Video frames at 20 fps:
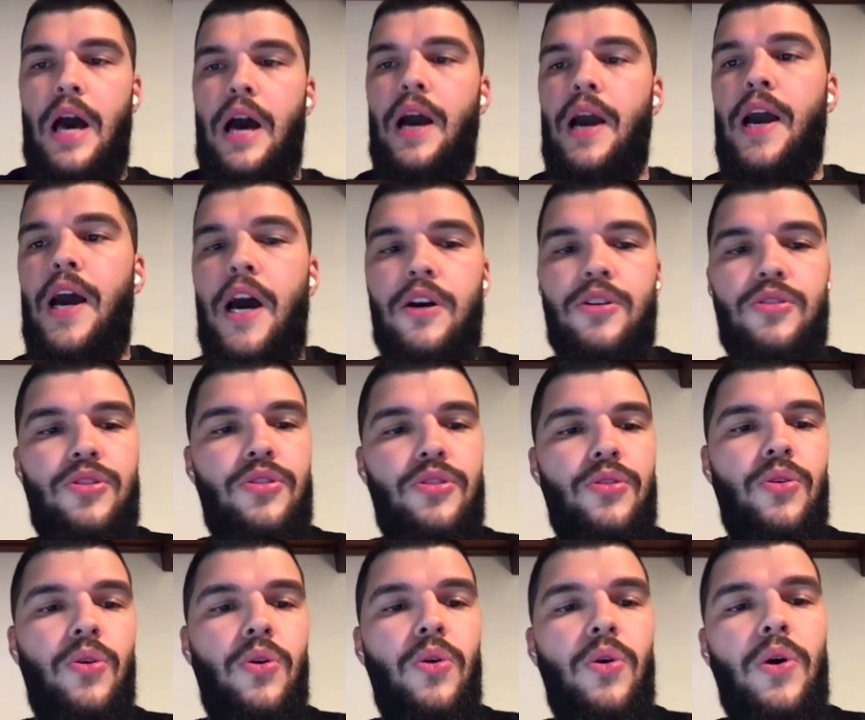how
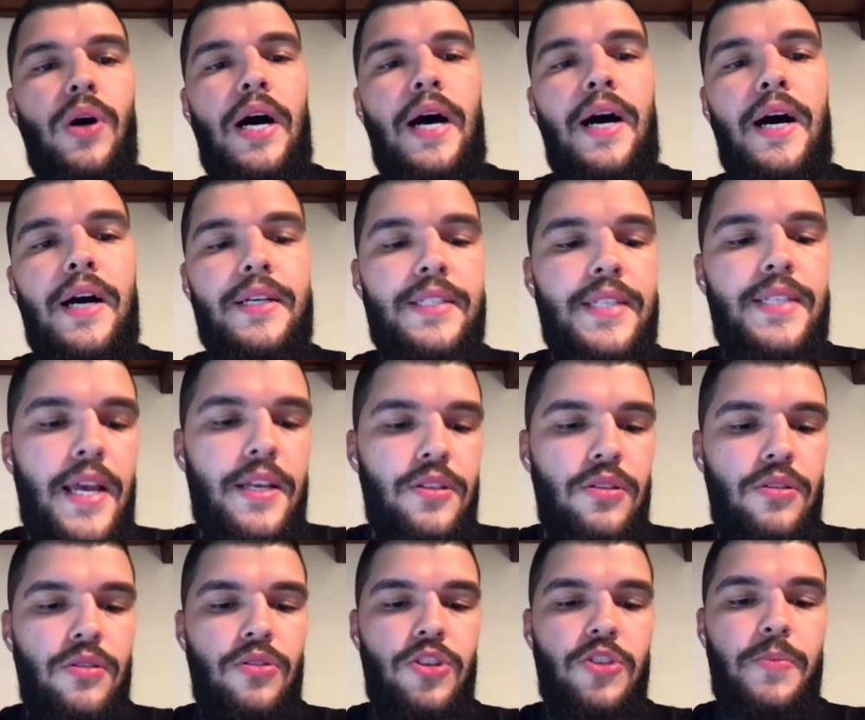to access
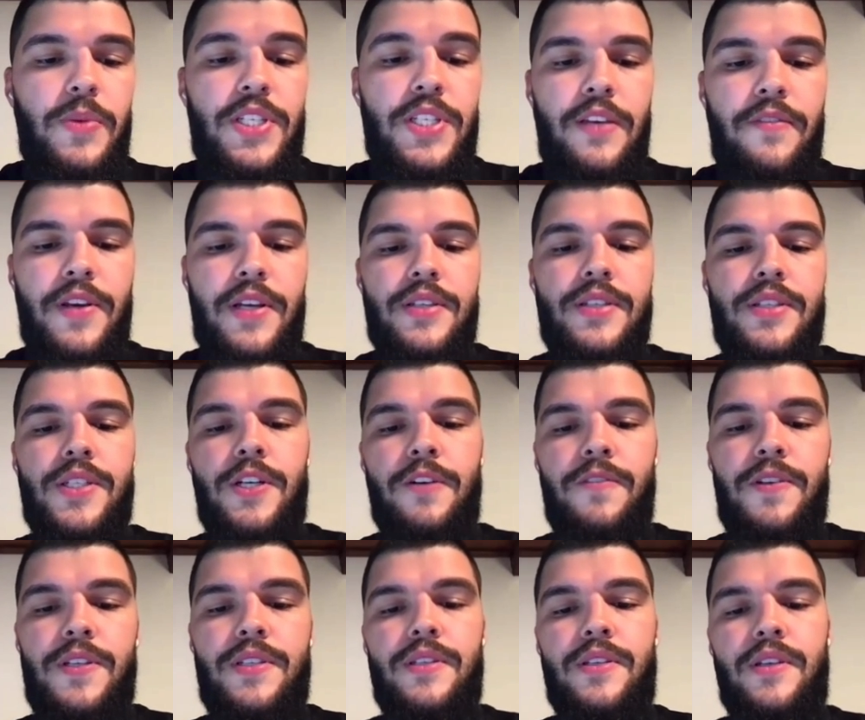to specific
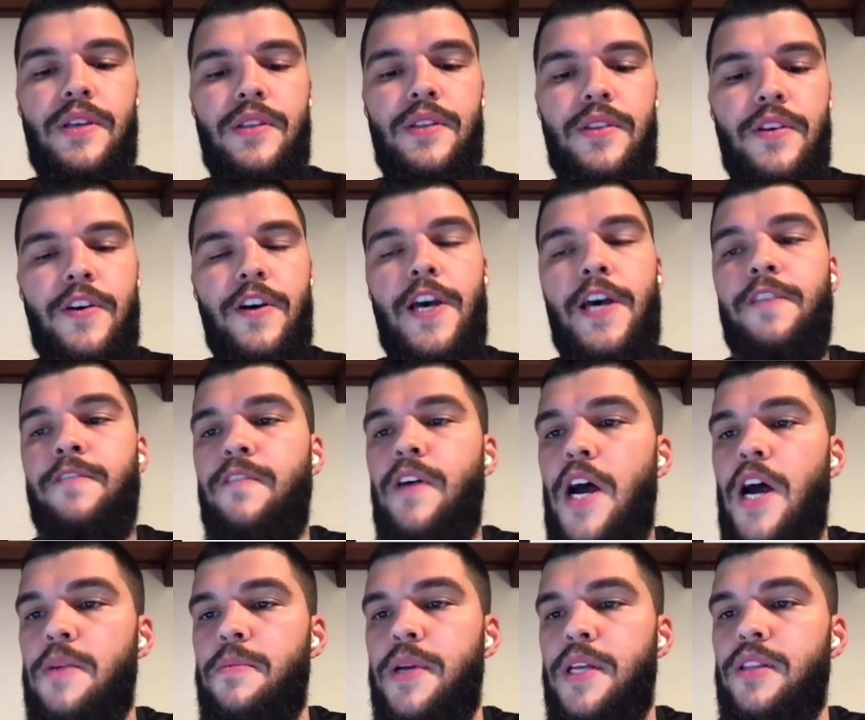service in the
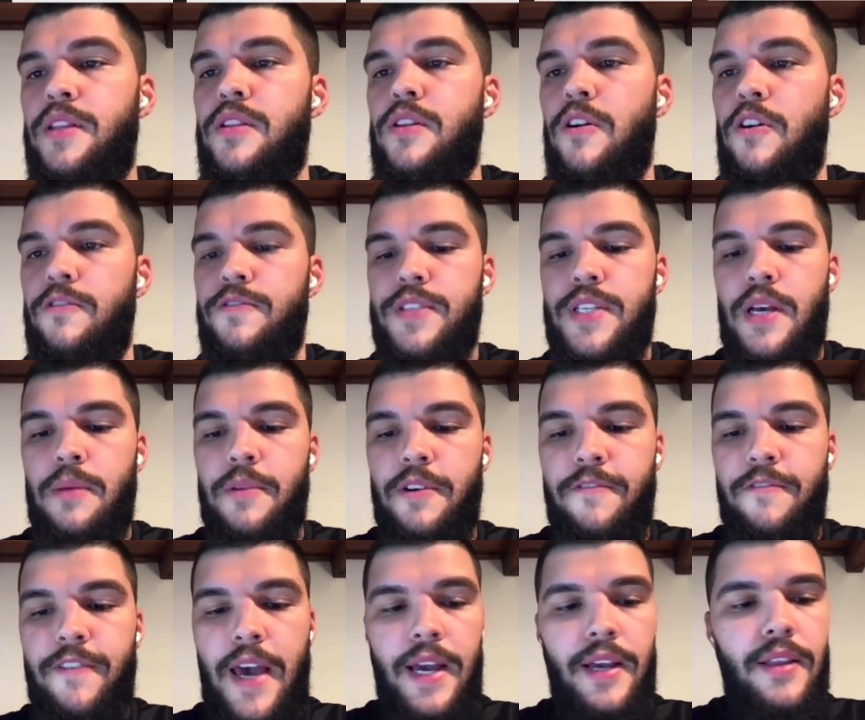environment of some
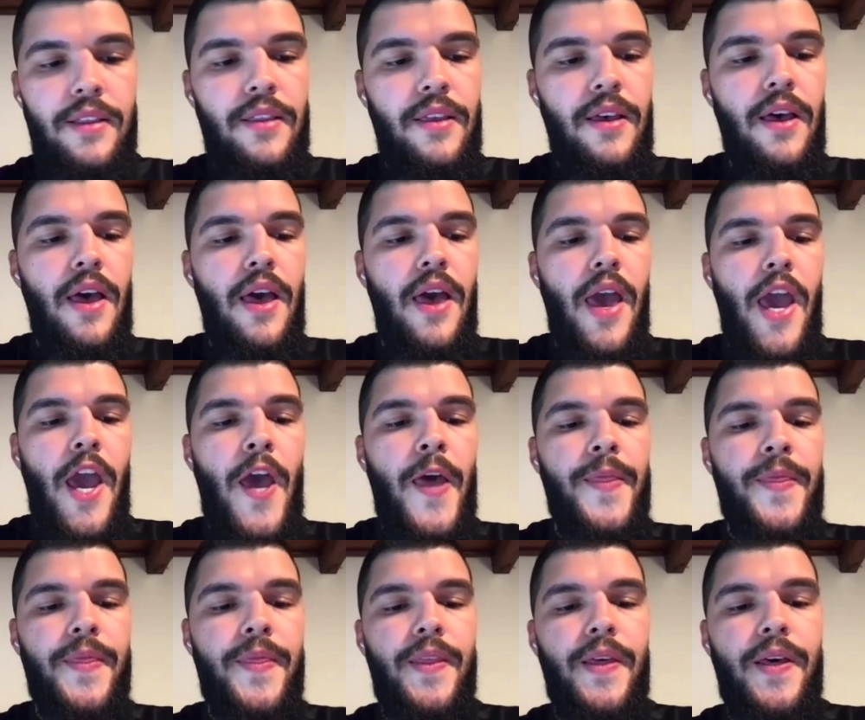effect,
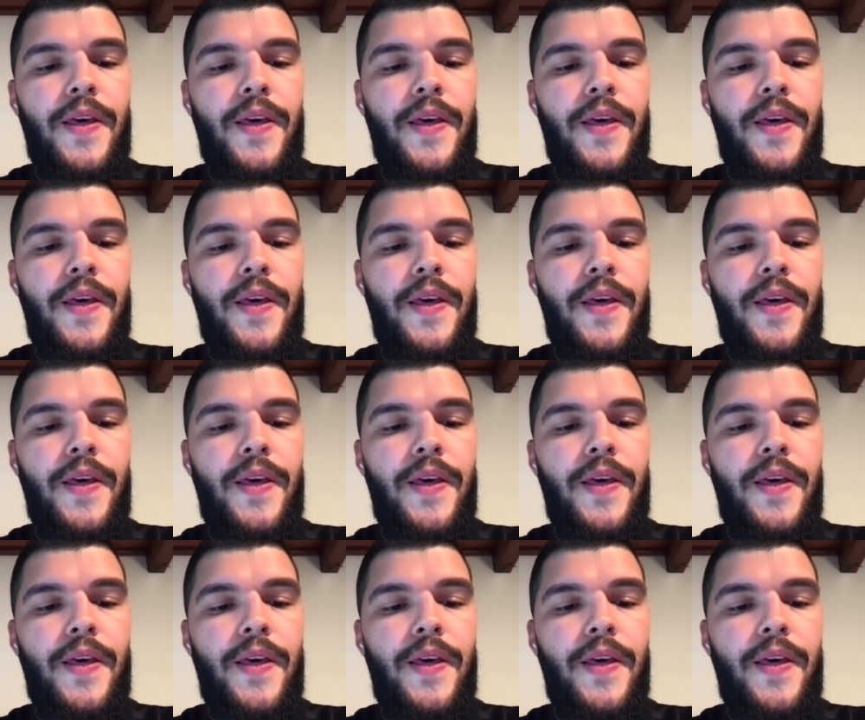and